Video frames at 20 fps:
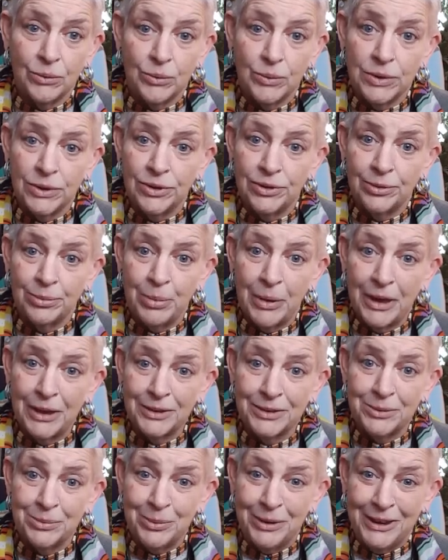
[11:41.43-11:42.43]

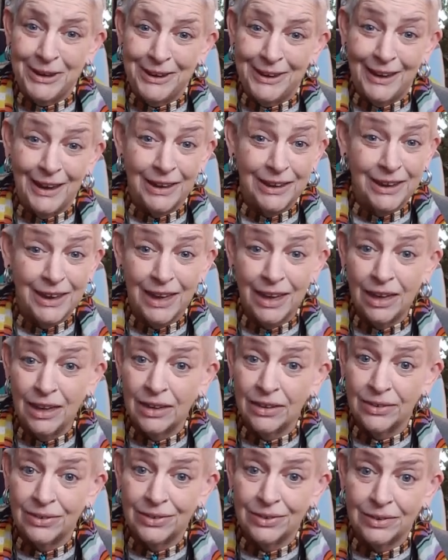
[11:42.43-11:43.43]
respect me, I
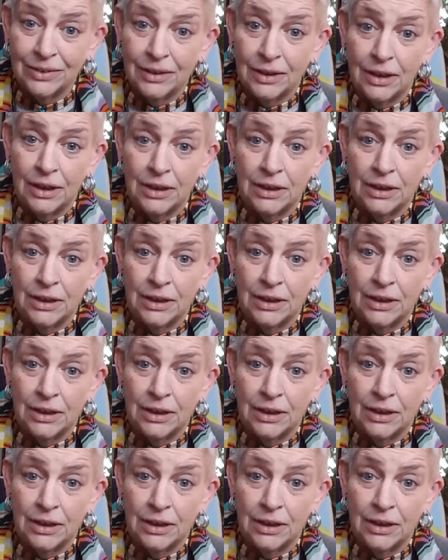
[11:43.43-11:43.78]
guess.